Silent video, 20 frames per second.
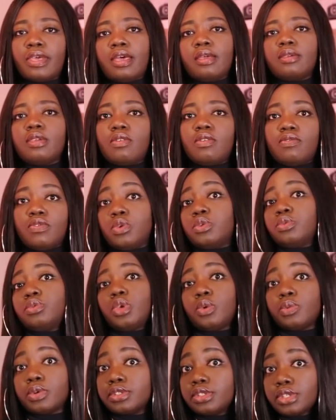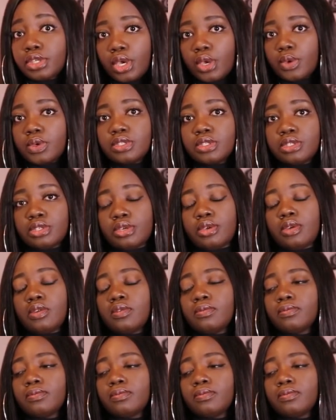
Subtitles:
that you feel you want to go into.